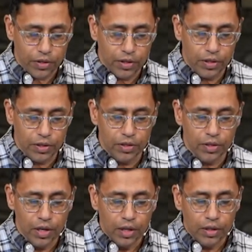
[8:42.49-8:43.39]
And this is
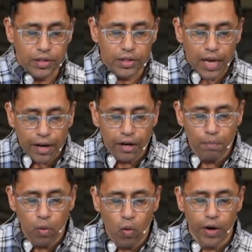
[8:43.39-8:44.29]
the second
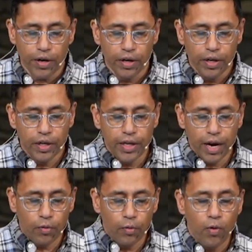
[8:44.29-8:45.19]
point get
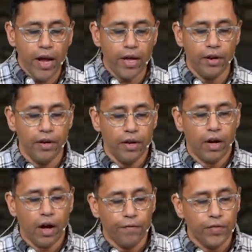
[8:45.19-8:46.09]
rid
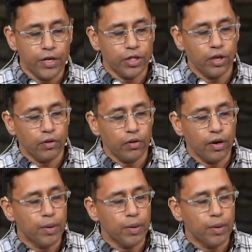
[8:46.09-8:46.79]
of the children.